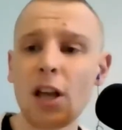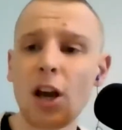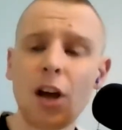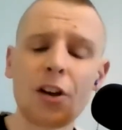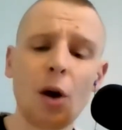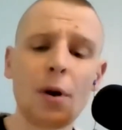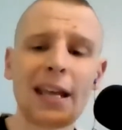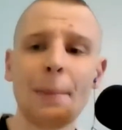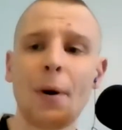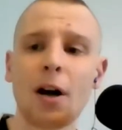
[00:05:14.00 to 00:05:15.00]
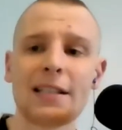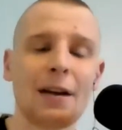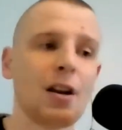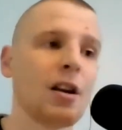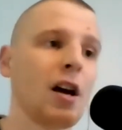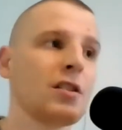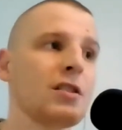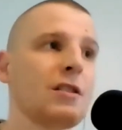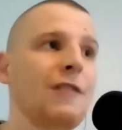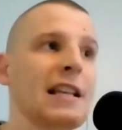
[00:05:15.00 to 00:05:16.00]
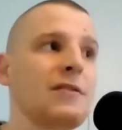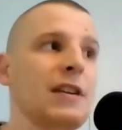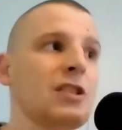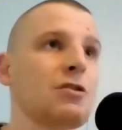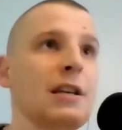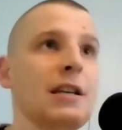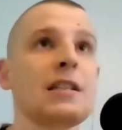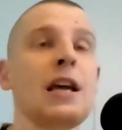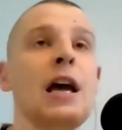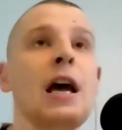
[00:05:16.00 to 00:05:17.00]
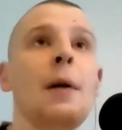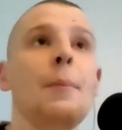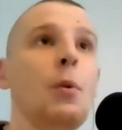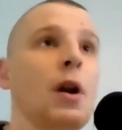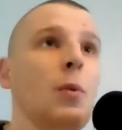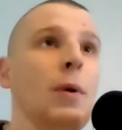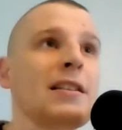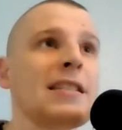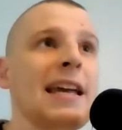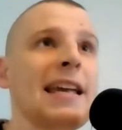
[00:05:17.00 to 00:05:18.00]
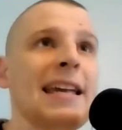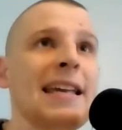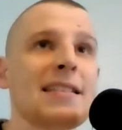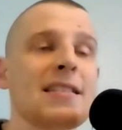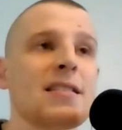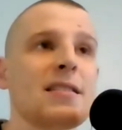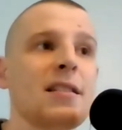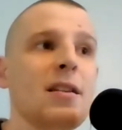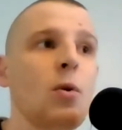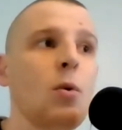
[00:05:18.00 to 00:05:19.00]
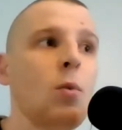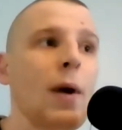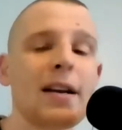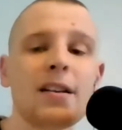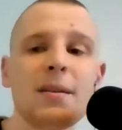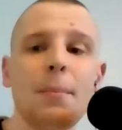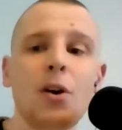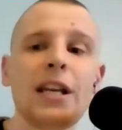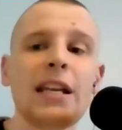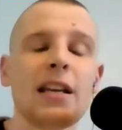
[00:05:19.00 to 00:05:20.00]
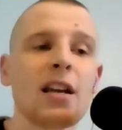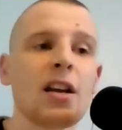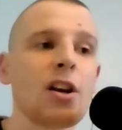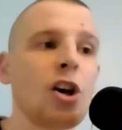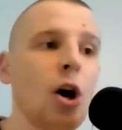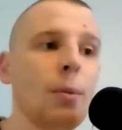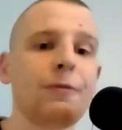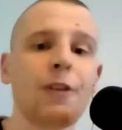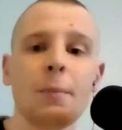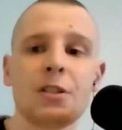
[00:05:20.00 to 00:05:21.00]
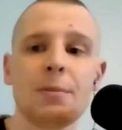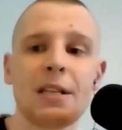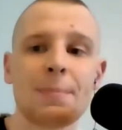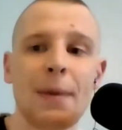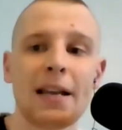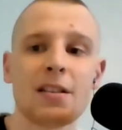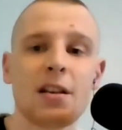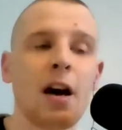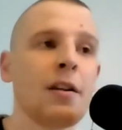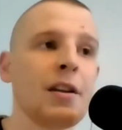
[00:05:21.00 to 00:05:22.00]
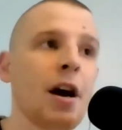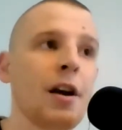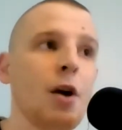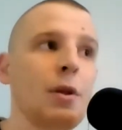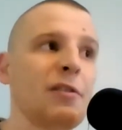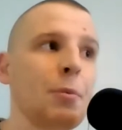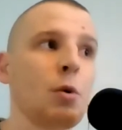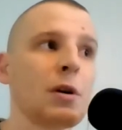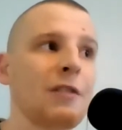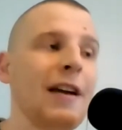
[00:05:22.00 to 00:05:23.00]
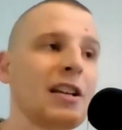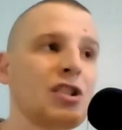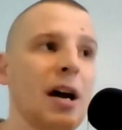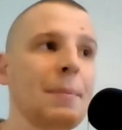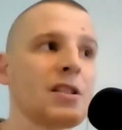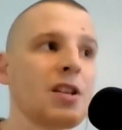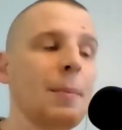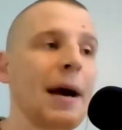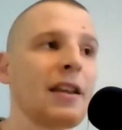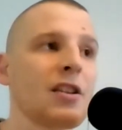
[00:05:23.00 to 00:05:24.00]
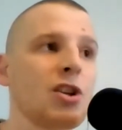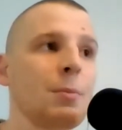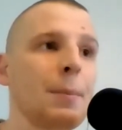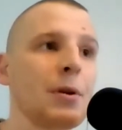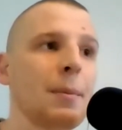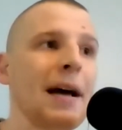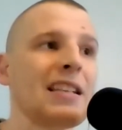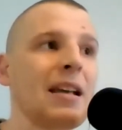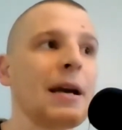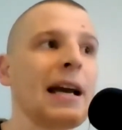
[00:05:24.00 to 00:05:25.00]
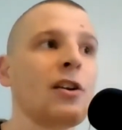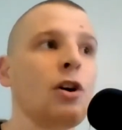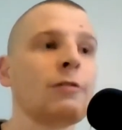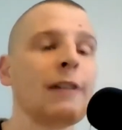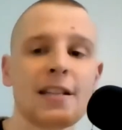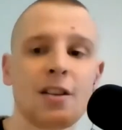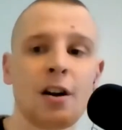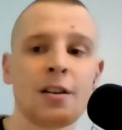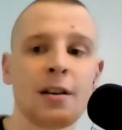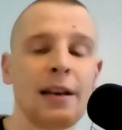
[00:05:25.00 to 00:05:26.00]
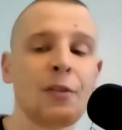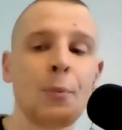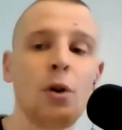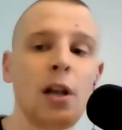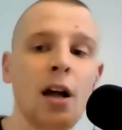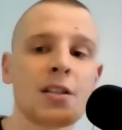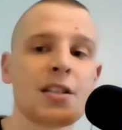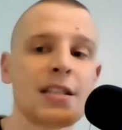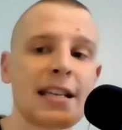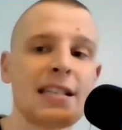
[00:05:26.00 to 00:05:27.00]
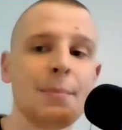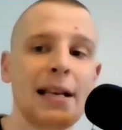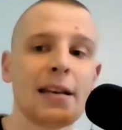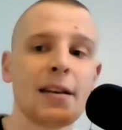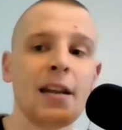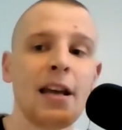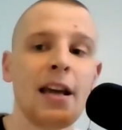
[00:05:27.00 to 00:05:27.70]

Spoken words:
I don't want to get bogged down on defensive injuries, but what I will say is, where does the money come from to be spent? I know that Liverpool were defending champions on the back of the summer, but the pandemic had already started. Liverpool lost 60 million